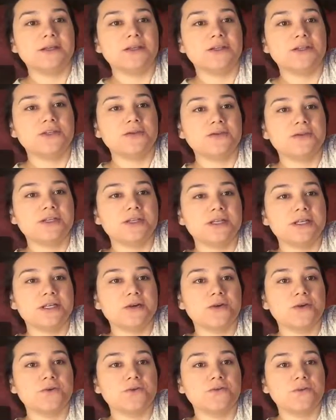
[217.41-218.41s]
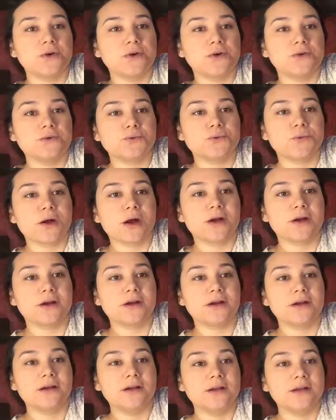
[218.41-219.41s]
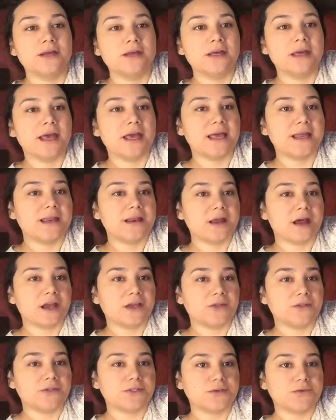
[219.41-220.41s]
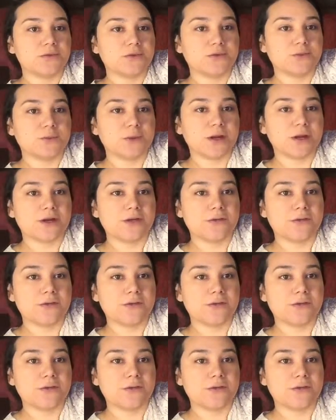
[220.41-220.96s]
using rose water and not using rose water.